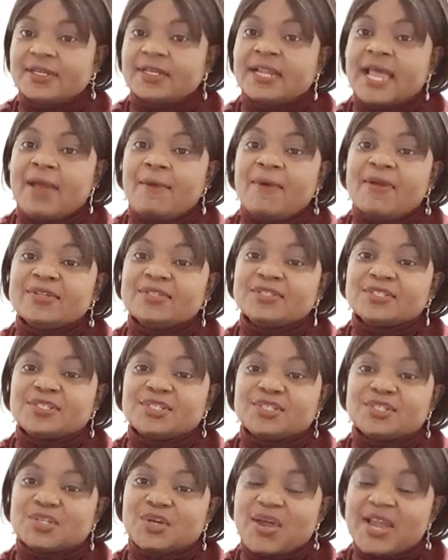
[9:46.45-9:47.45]
And I went to
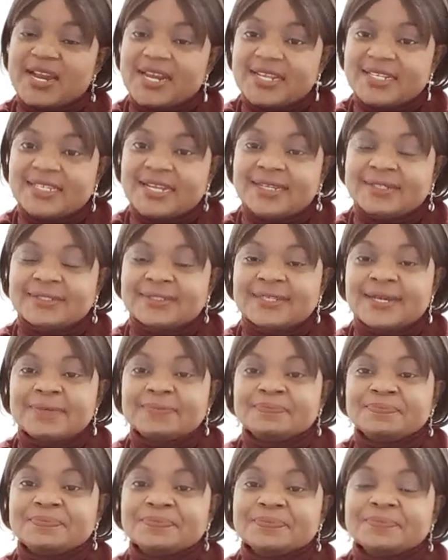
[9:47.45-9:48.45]
the toilet, and
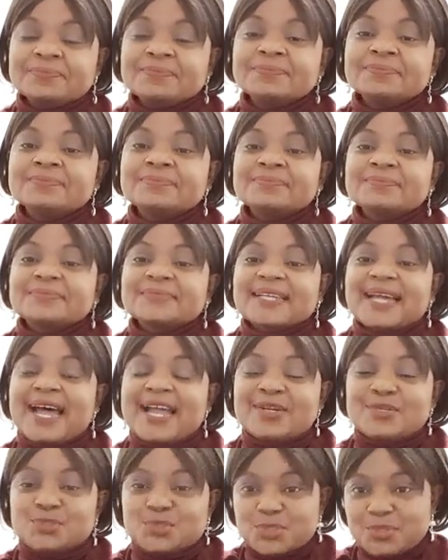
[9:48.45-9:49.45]

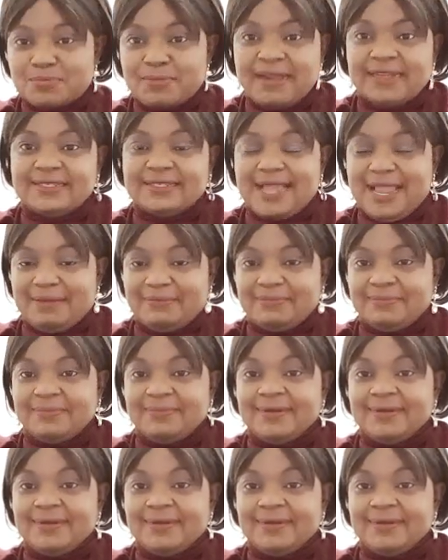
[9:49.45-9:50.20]
I took my time,